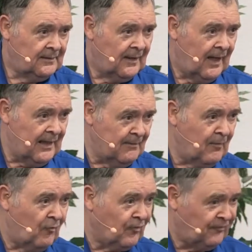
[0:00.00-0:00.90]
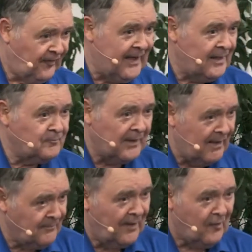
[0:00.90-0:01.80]
I am overfed, but
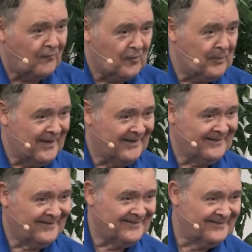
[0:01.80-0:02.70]
I'm not overpaid.